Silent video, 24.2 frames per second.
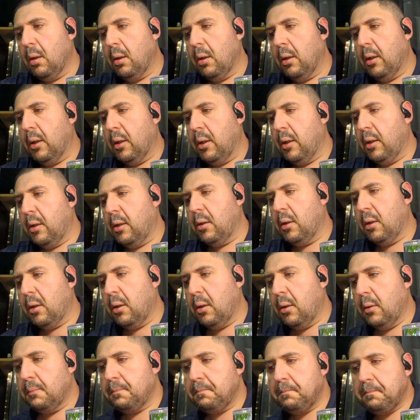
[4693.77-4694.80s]
and
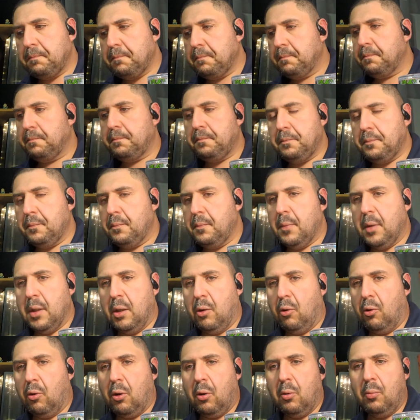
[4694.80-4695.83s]

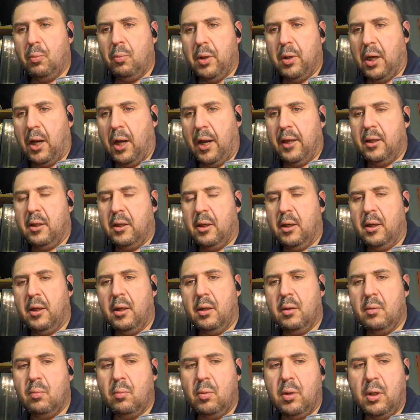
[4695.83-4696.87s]
or when I
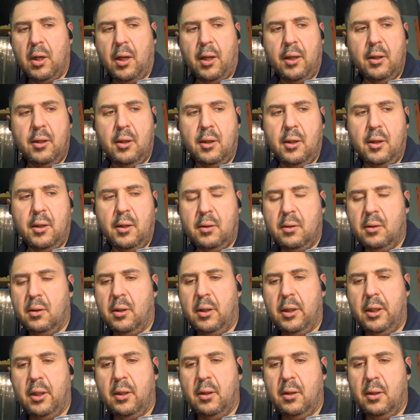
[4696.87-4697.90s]
get
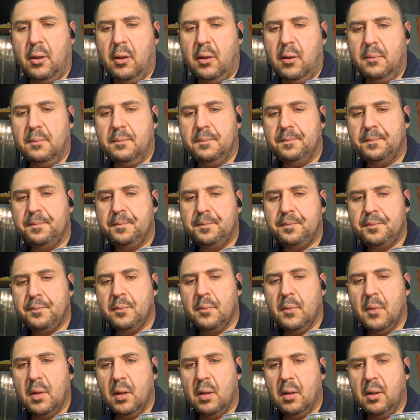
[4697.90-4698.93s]
a
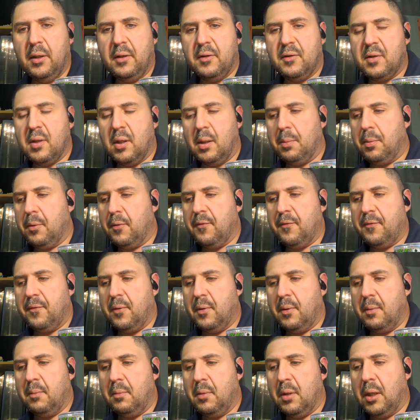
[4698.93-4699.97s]
saber
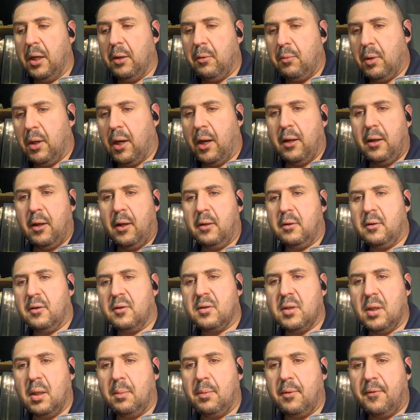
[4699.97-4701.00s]
from like when I got the
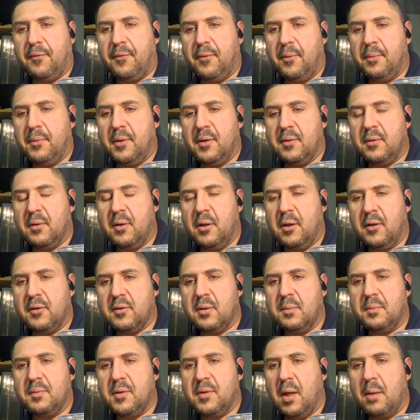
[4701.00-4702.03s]
saber from the
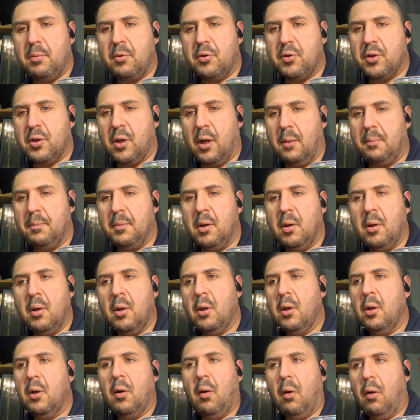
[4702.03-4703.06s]
custom saber shop,
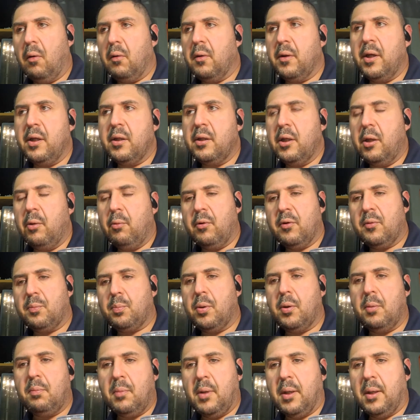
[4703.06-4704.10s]
all they did was
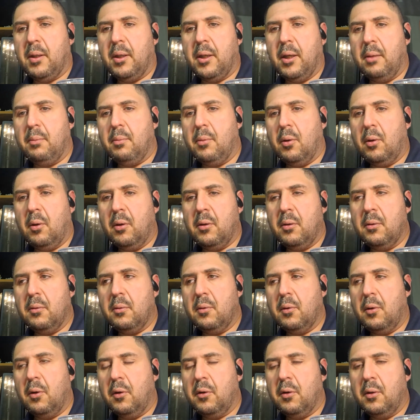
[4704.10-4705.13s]
put my name on
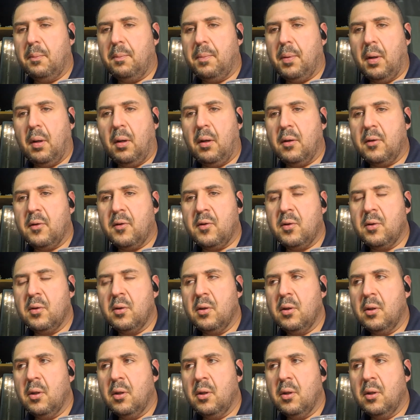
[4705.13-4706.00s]
the box,